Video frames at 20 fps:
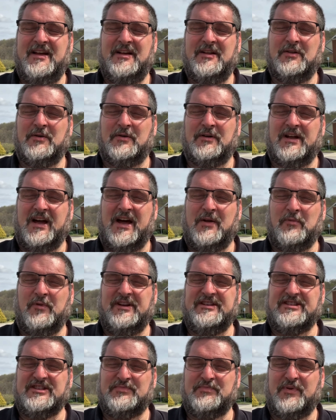Lord God,
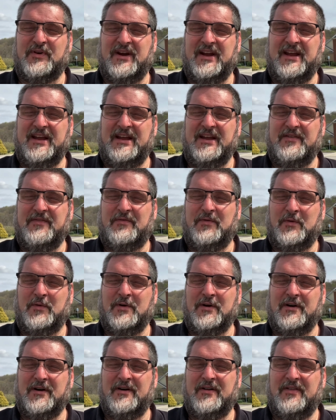we just pray
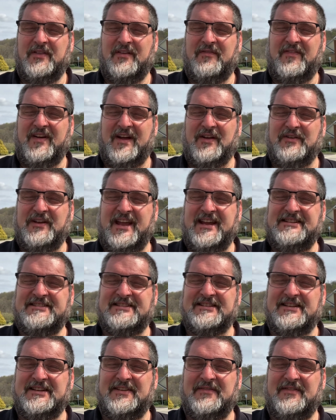for the
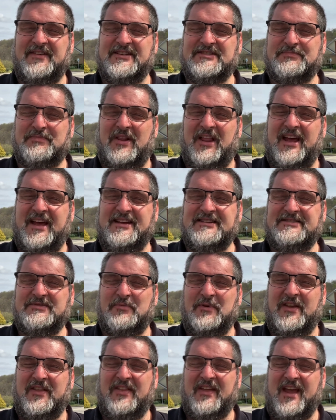foundation of this place.
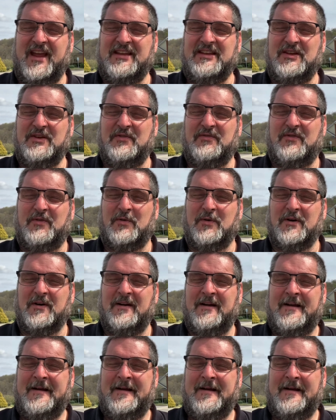We thank you for,